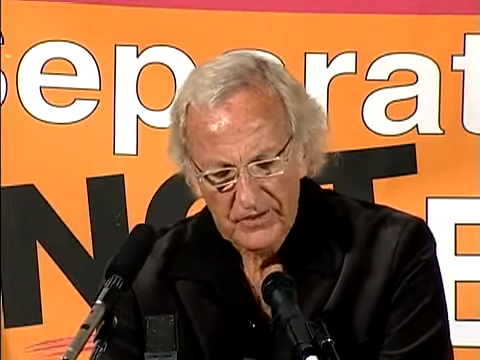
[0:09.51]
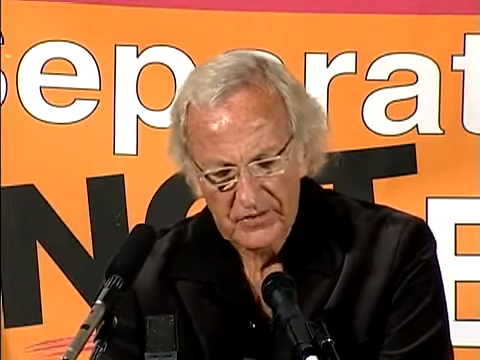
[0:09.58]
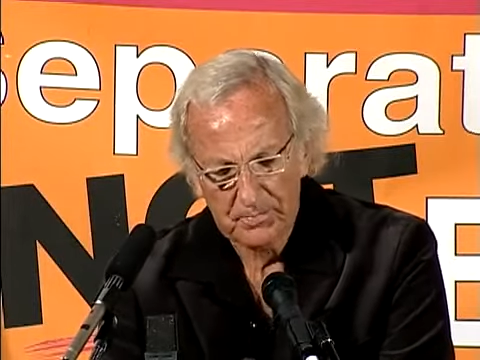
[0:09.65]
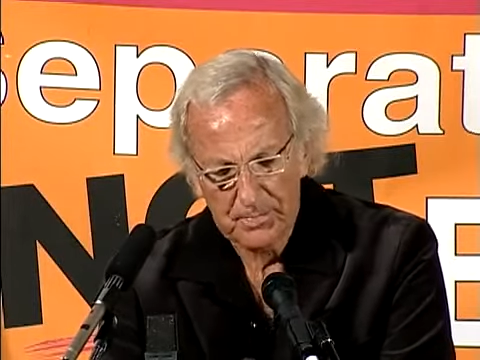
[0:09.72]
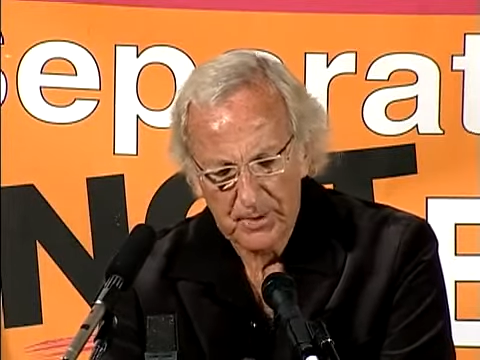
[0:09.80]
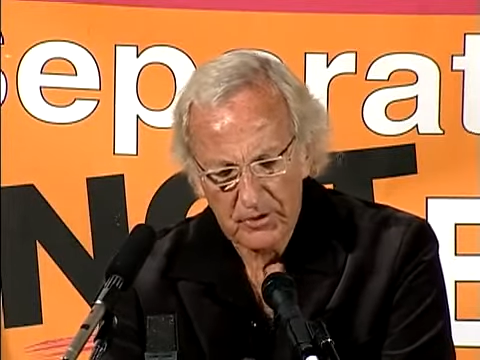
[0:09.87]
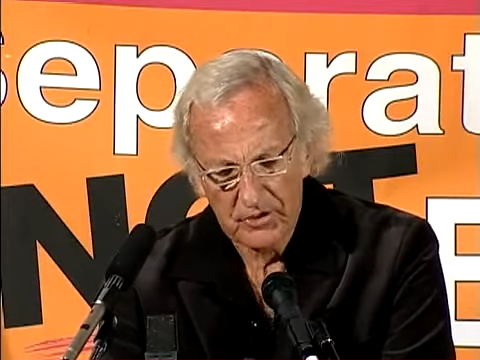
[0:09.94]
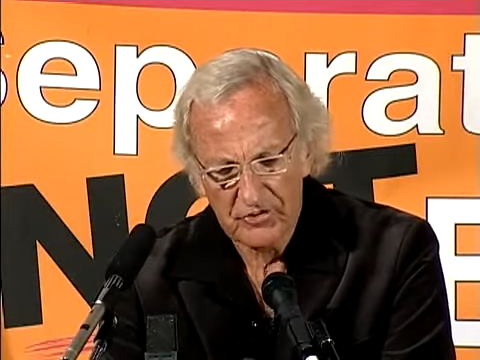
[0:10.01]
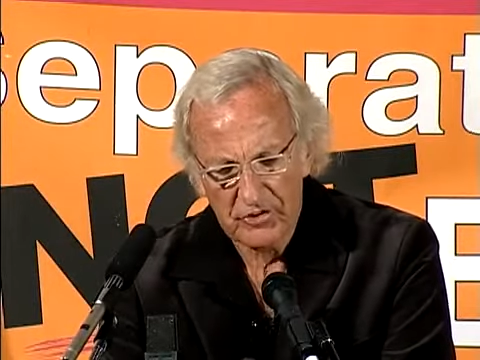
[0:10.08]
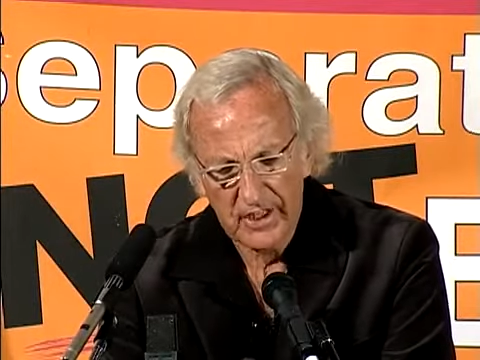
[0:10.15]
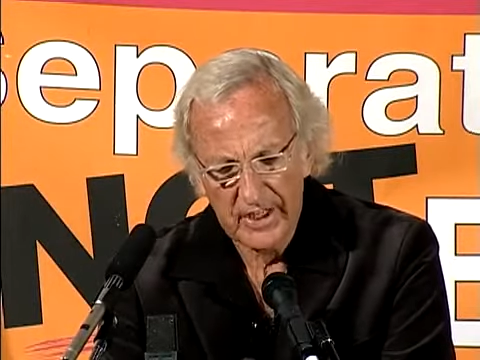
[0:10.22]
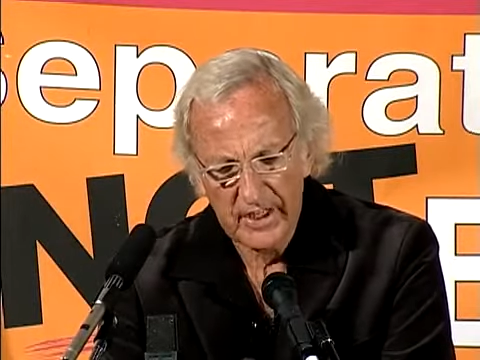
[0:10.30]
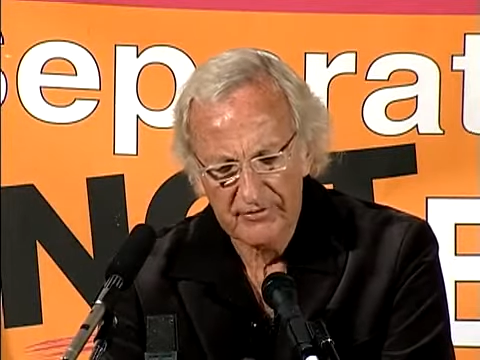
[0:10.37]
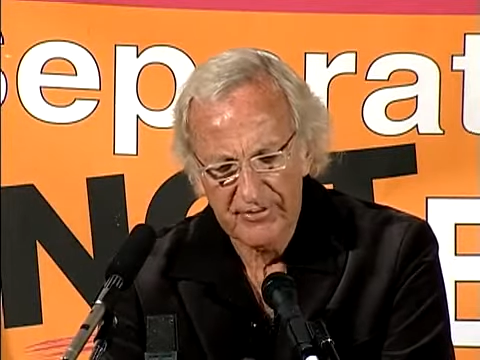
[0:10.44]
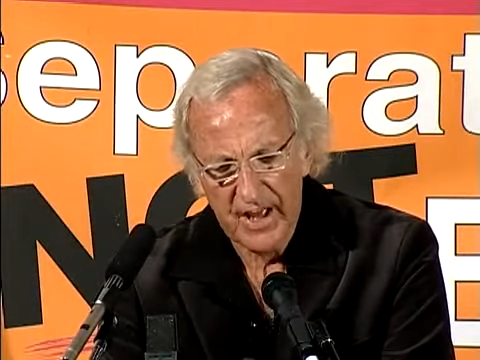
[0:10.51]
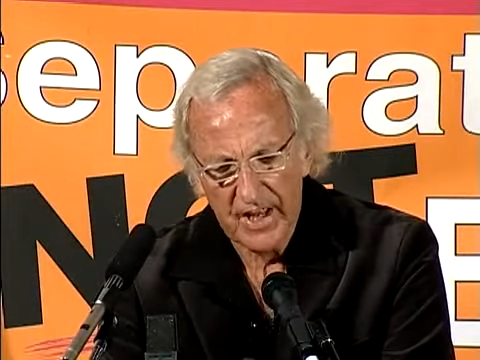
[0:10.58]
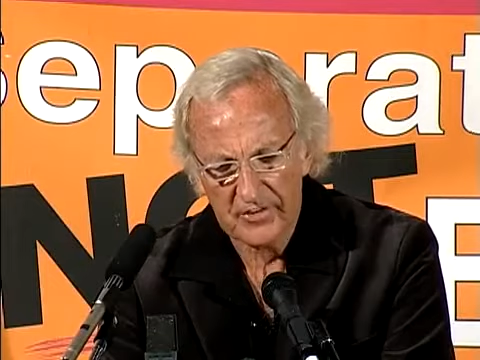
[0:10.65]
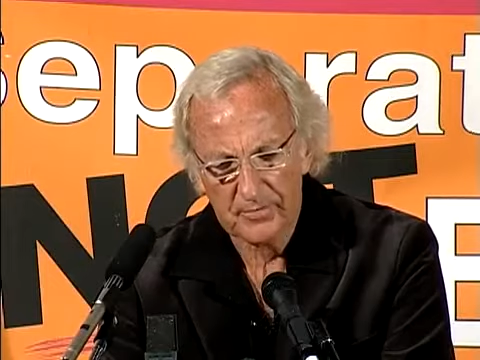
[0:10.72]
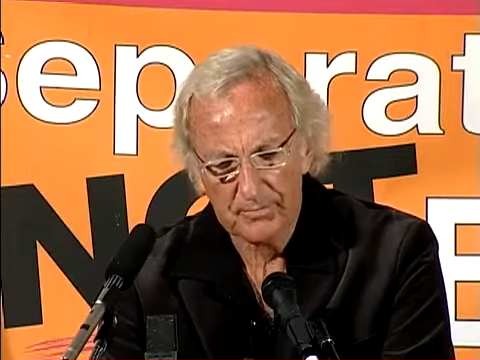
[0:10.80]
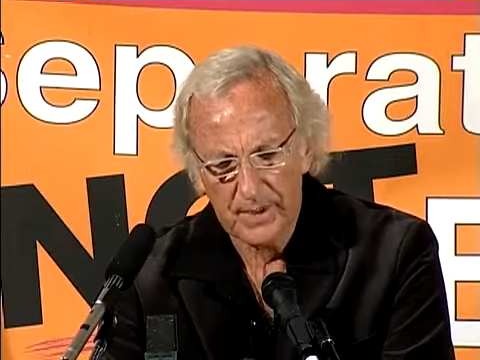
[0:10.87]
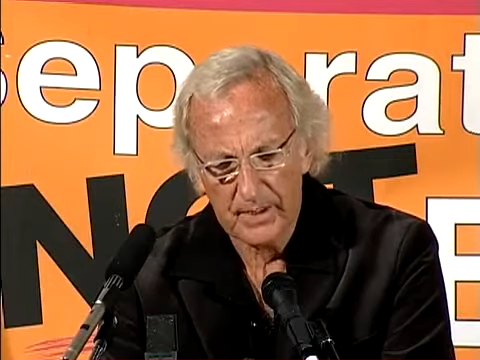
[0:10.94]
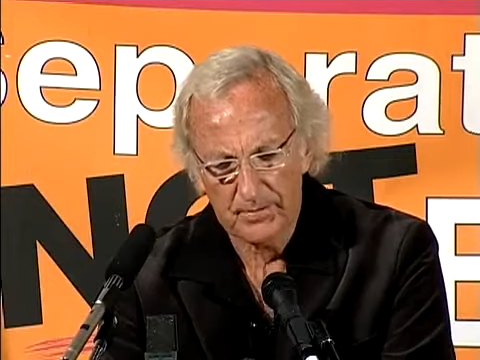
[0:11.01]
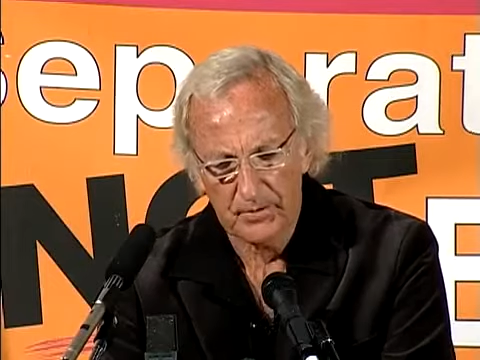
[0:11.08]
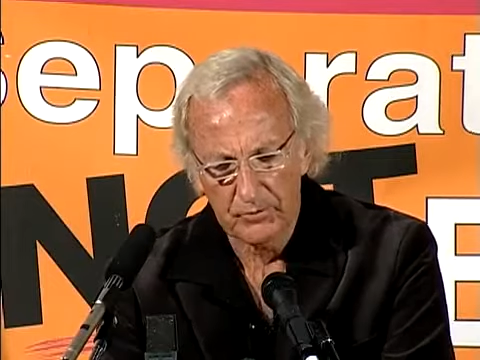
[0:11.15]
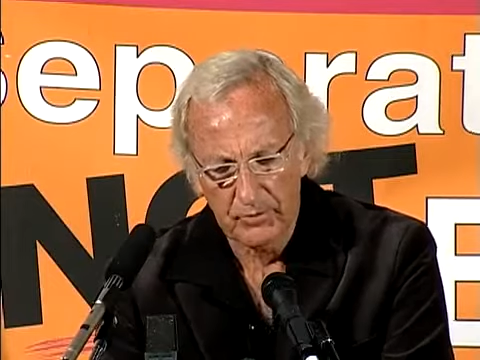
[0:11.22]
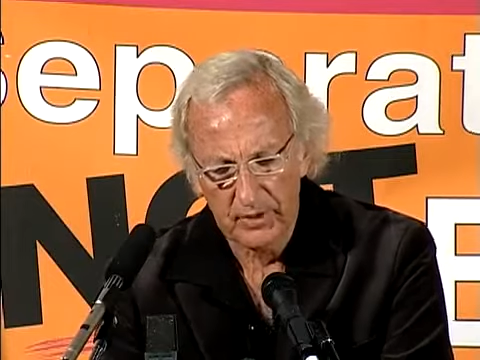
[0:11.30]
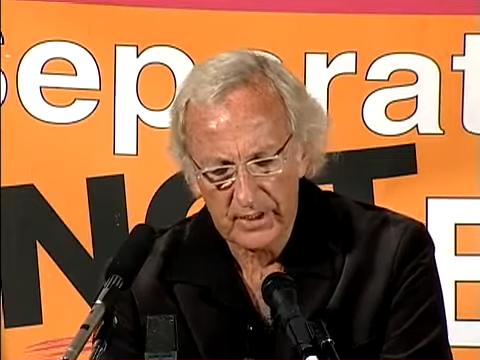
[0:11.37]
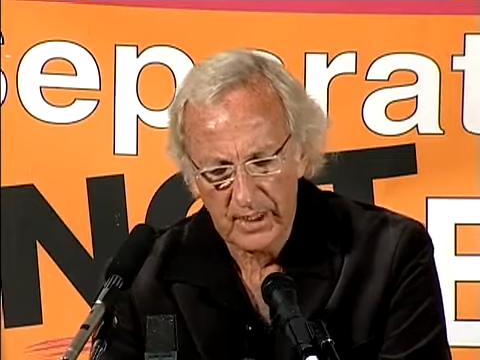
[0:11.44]
Spiritually advanced
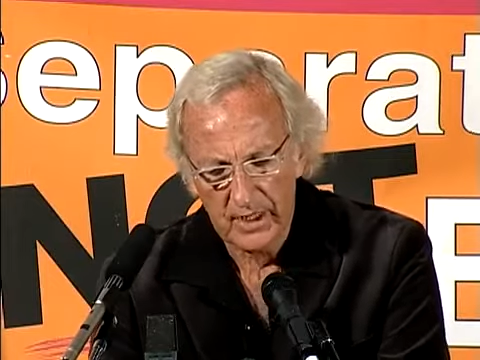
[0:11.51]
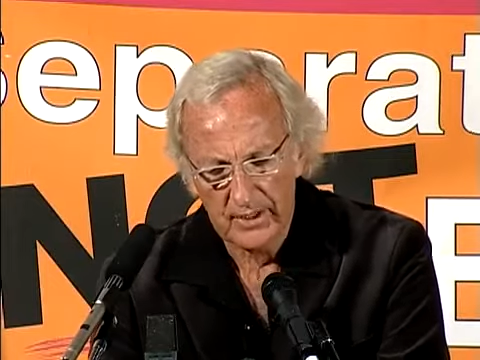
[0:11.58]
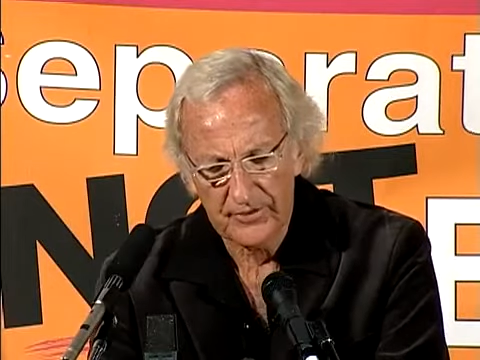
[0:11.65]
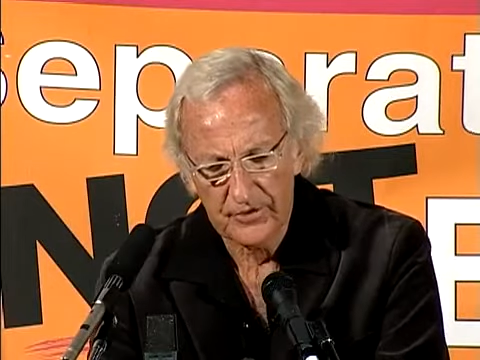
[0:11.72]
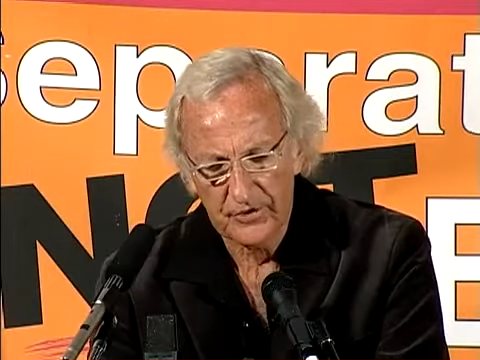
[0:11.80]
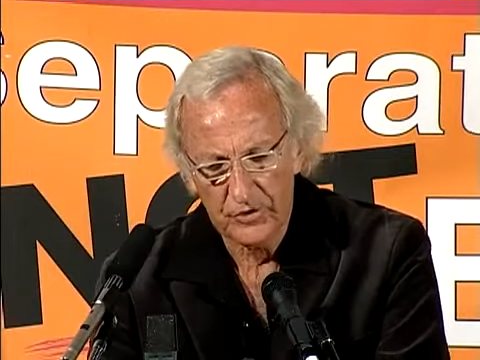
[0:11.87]
people regard